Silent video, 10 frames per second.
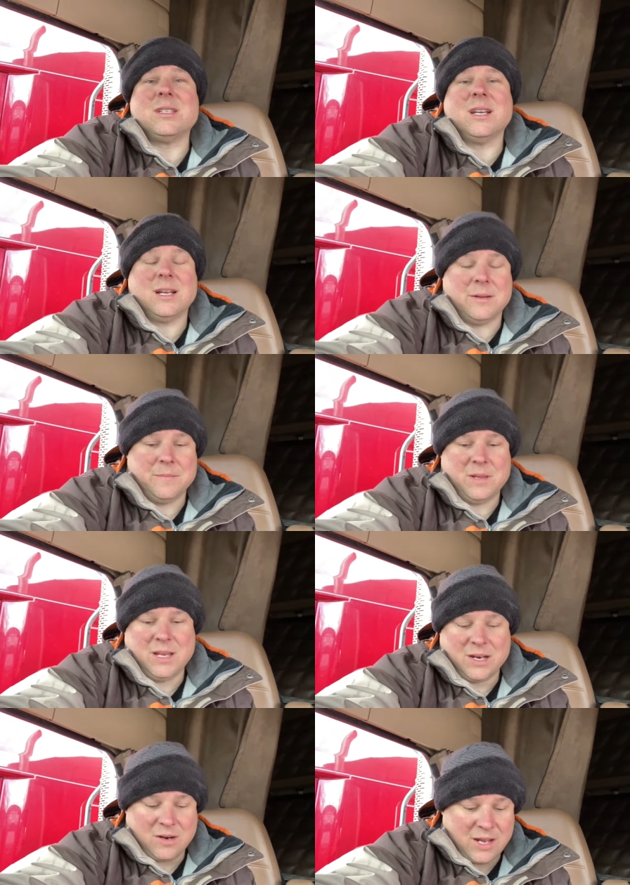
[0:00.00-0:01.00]
the
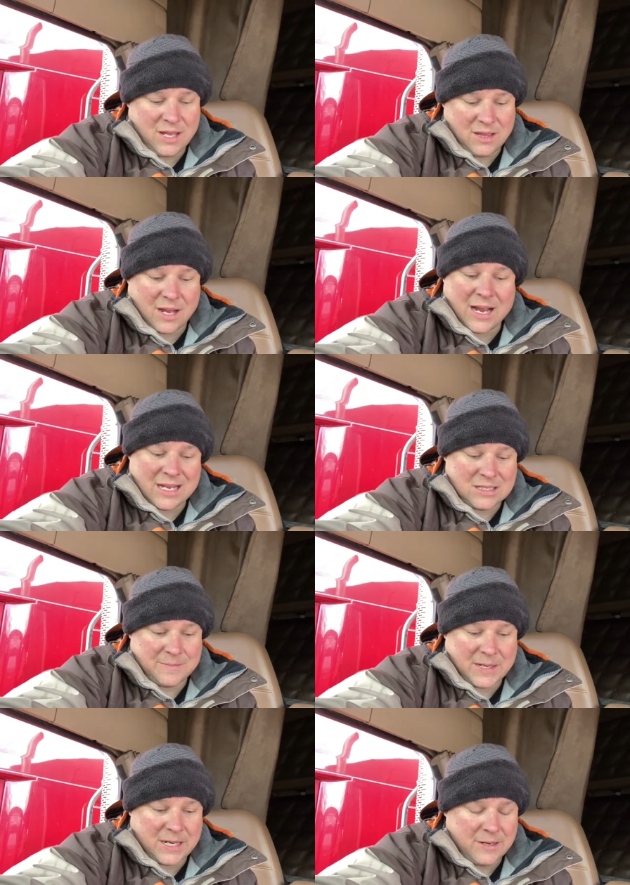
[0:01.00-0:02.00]
internet, the
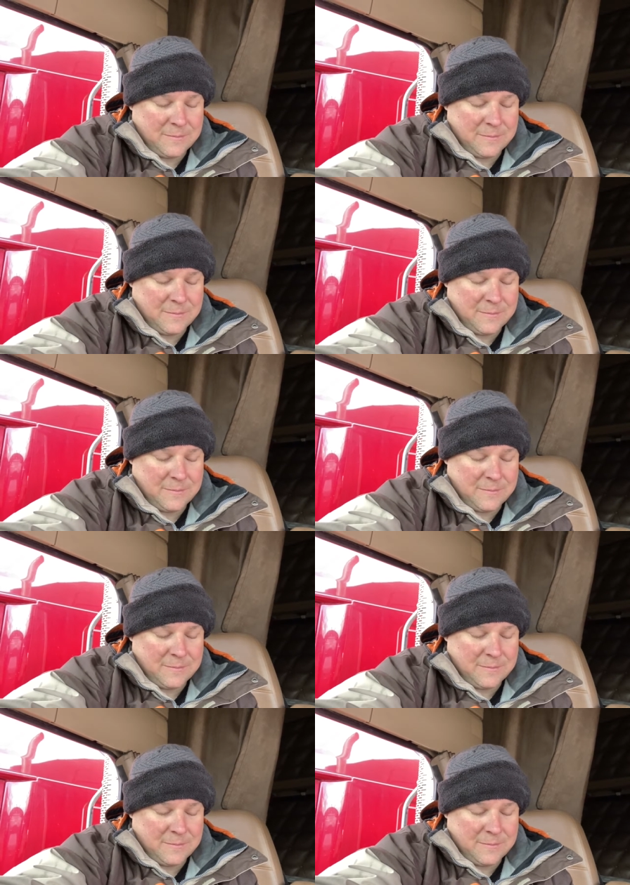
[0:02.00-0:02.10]
hotspot,